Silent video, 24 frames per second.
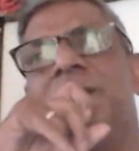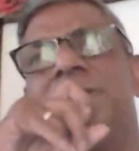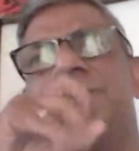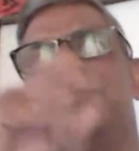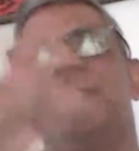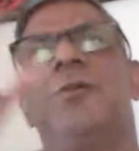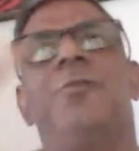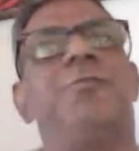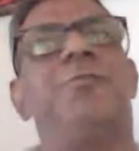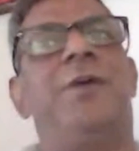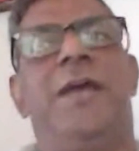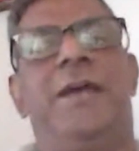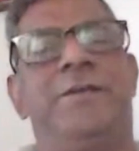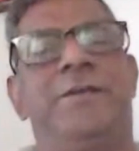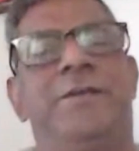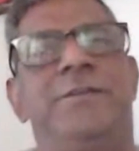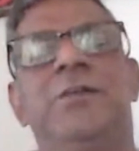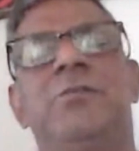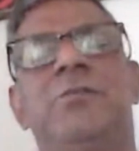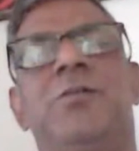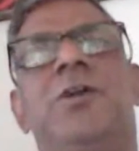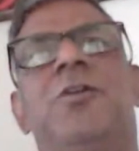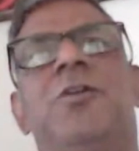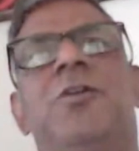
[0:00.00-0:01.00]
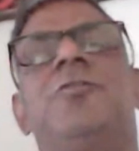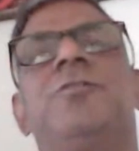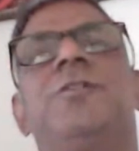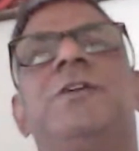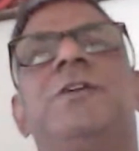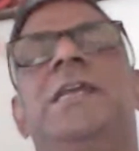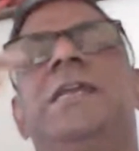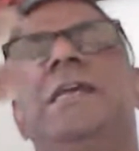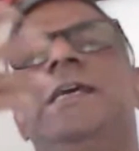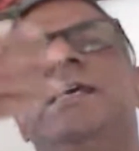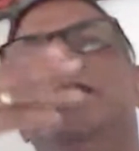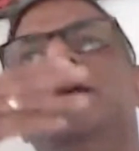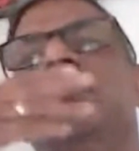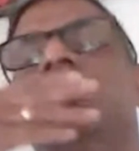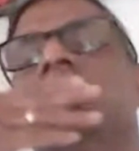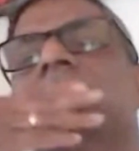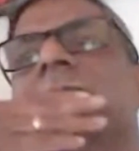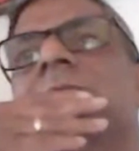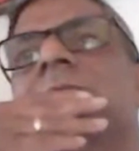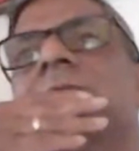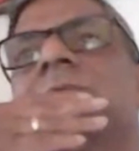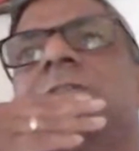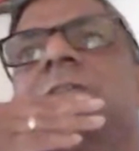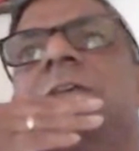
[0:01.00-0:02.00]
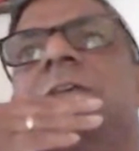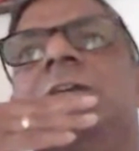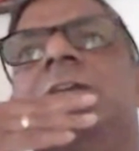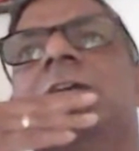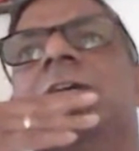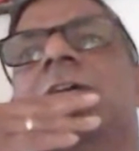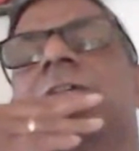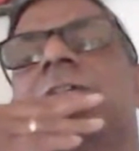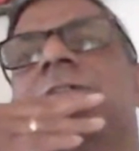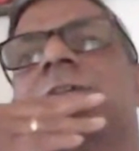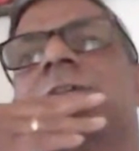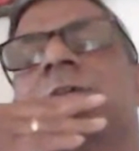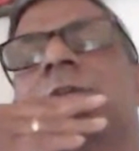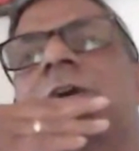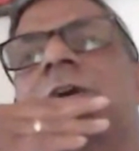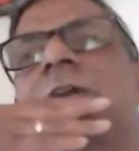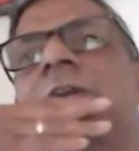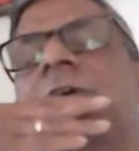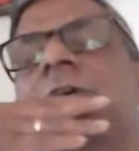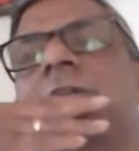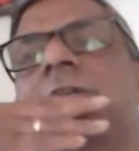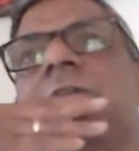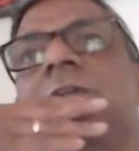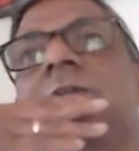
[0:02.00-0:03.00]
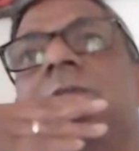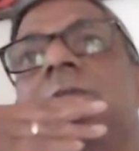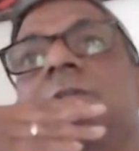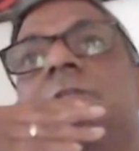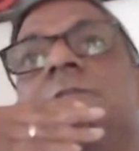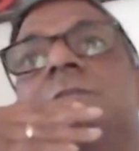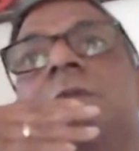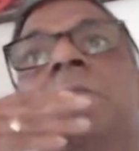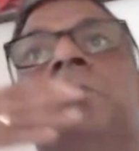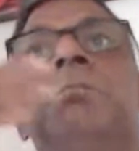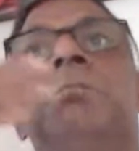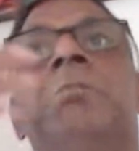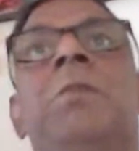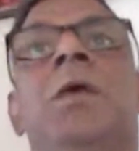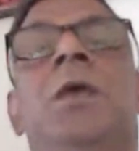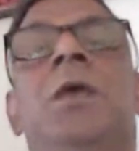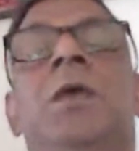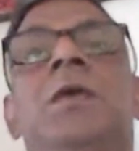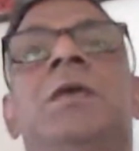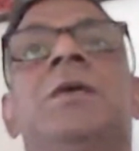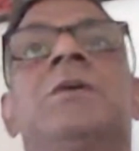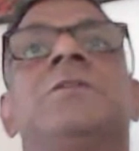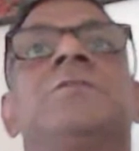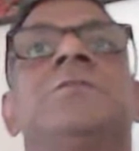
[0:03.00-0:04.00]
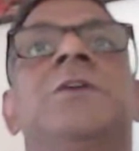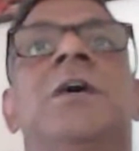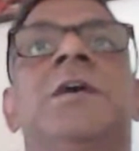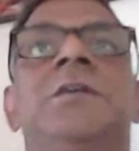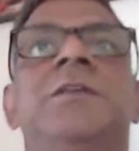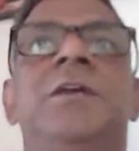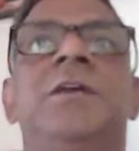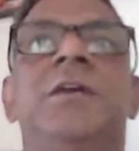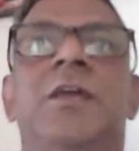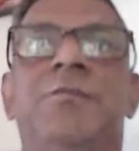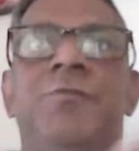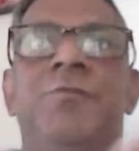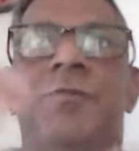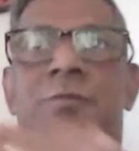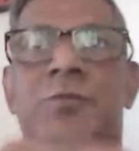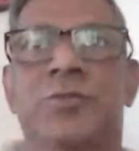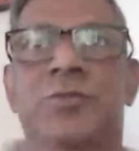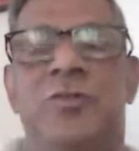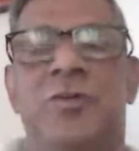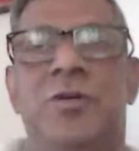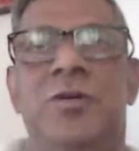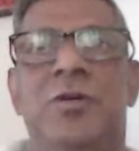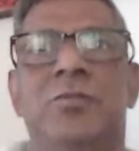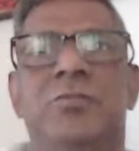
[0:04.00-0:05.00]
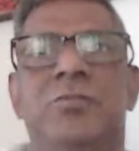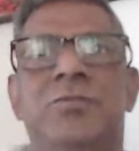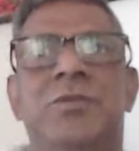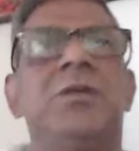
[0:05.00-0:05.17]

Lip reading: Matter of fact, you are not really serious, you are not giving some exciting information.